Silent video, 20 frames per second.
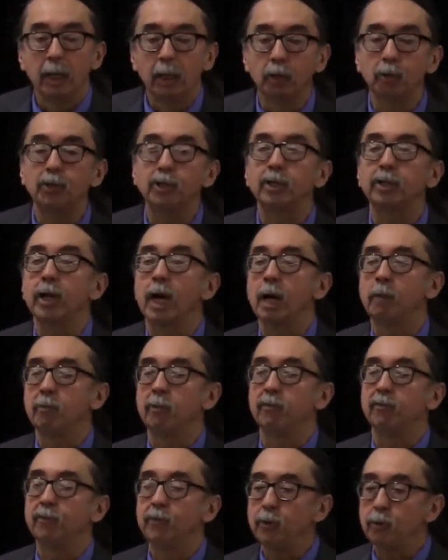Lucy Tom
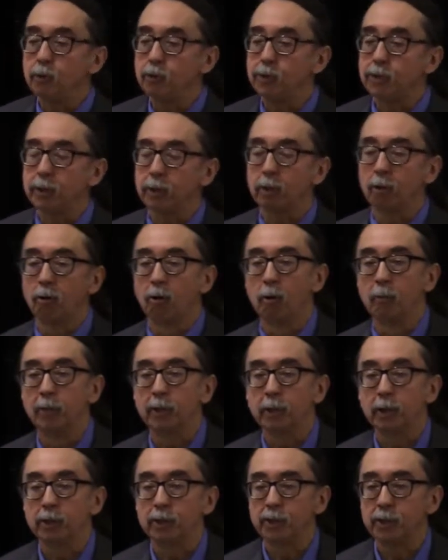refused to go
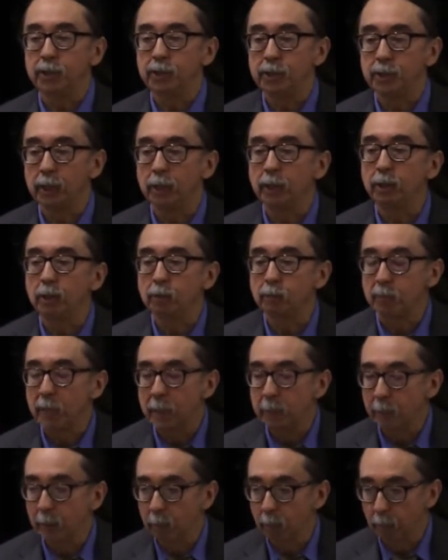because she said those
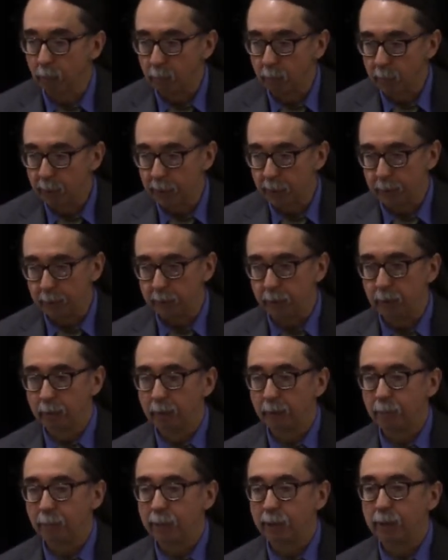people were mean,
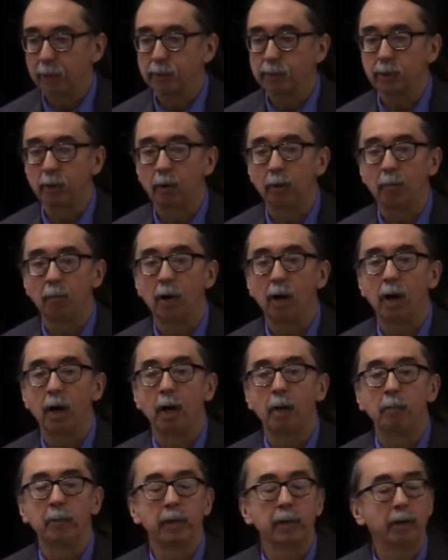because her
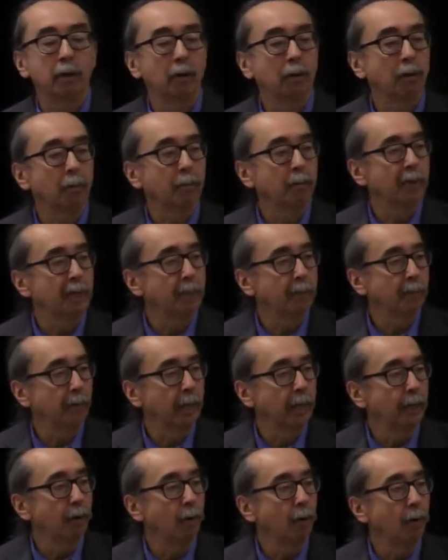mom and her people
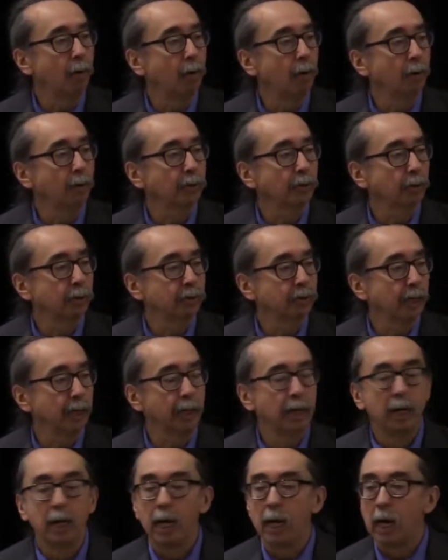had all
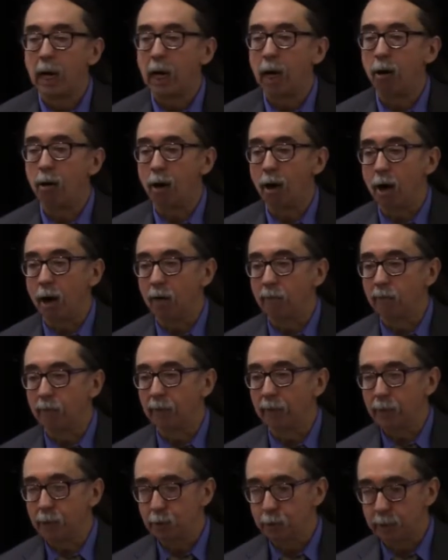said how
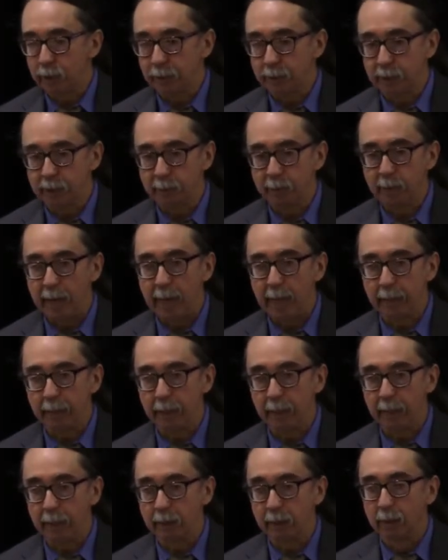awful they treated us back
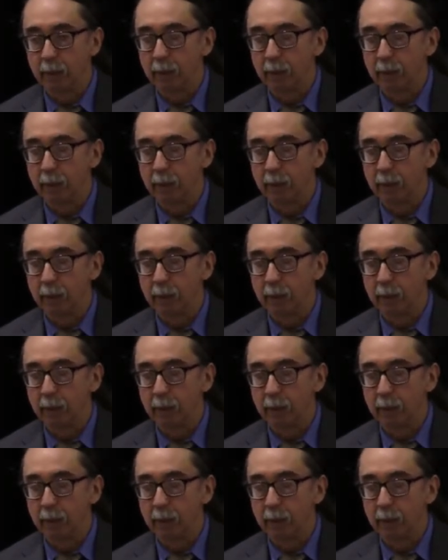then.